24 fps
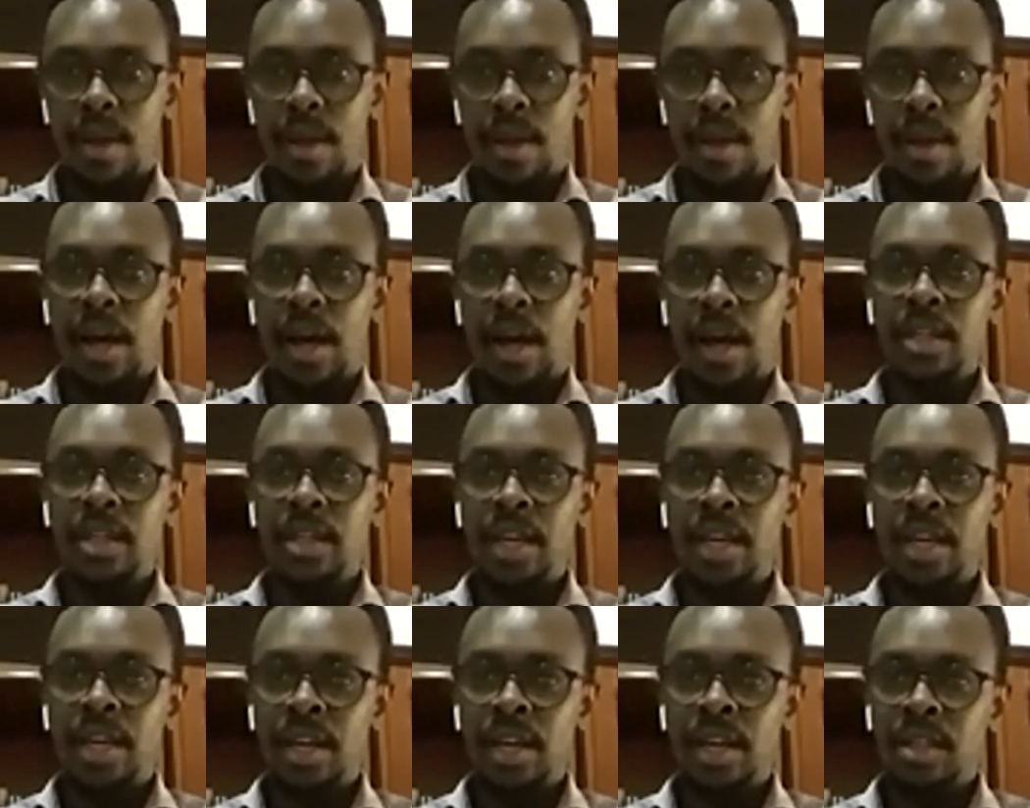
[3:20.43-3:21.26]
And
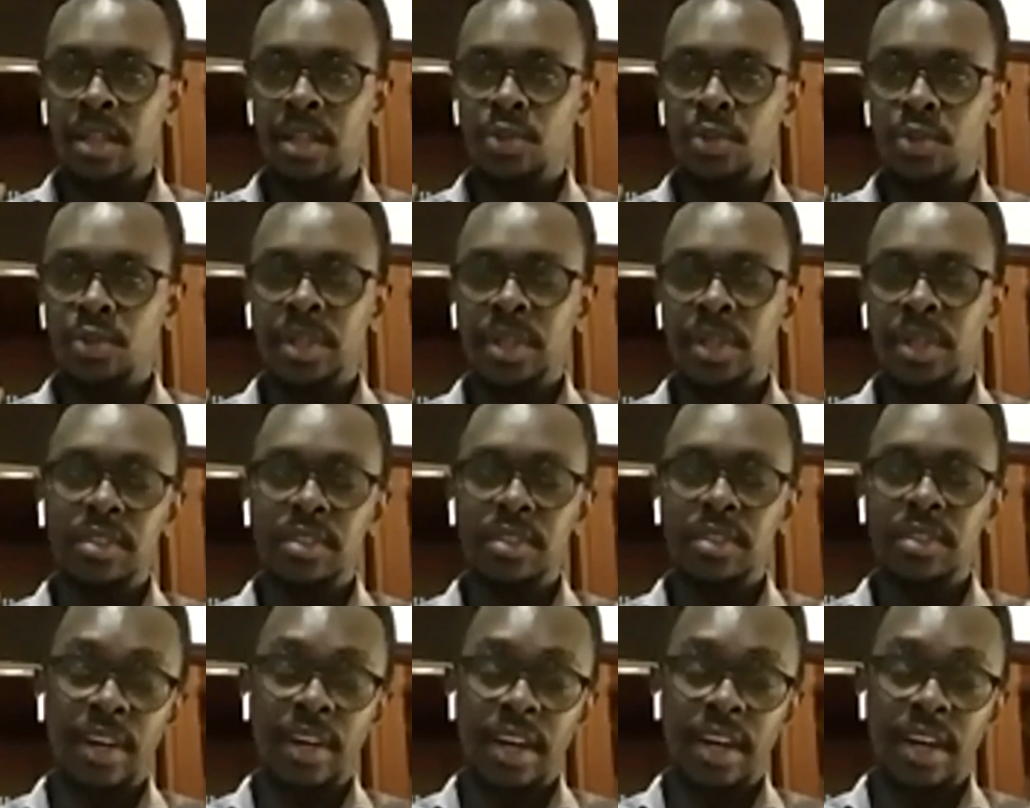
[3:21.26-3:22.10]
here,
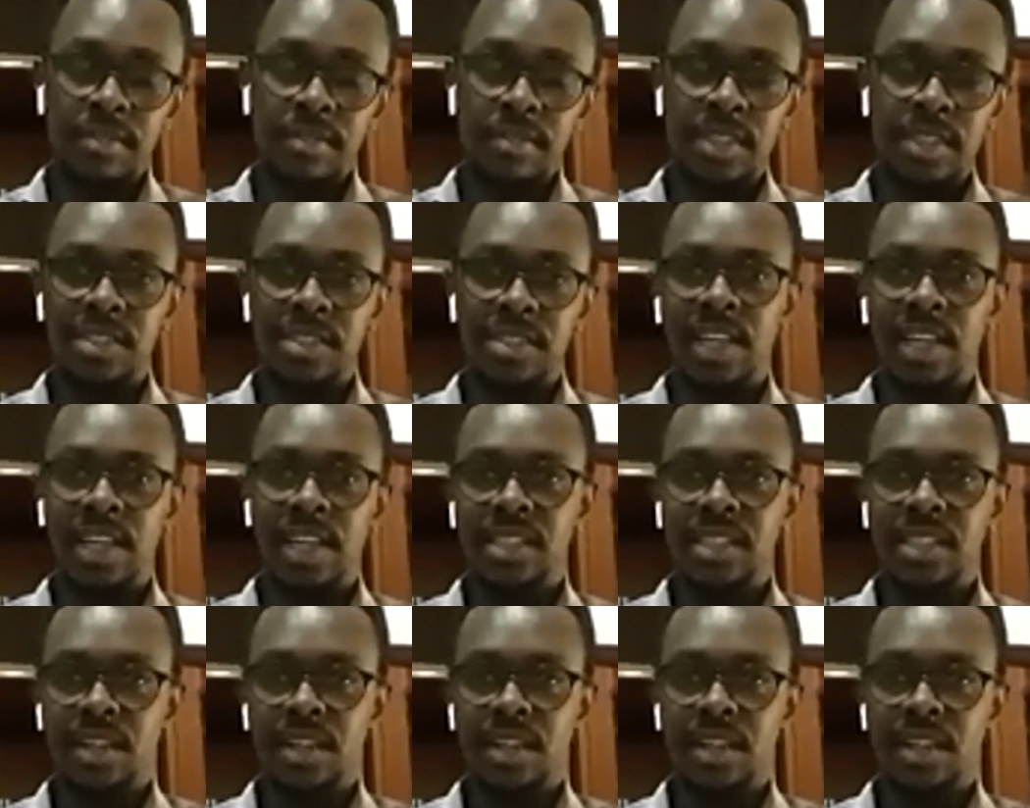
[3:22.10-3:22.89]
25 years later,